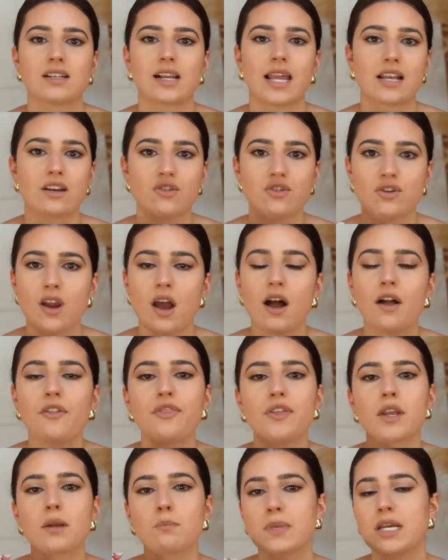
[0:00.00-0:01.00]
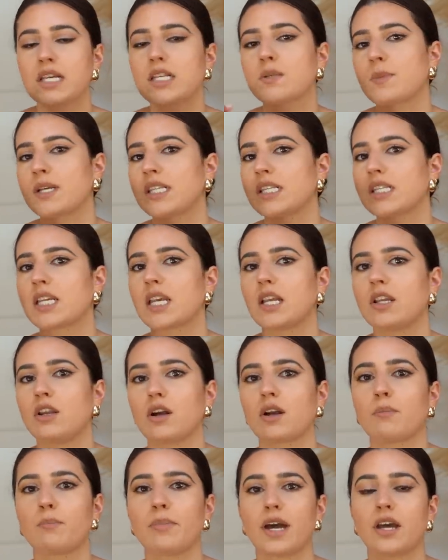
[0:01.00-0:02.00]
Like, nothing makes my skin
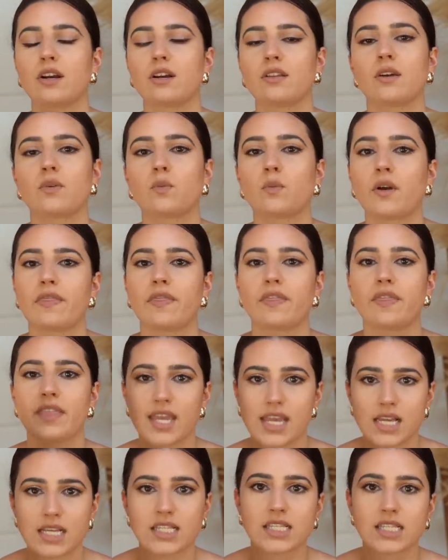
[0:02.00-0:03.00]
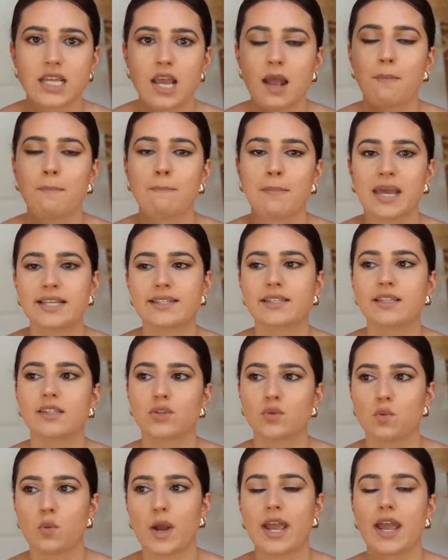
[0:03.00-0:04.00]
look better than when this makes
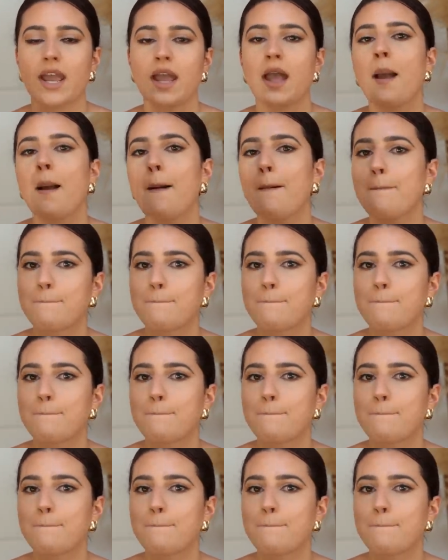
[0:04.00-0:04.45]
its way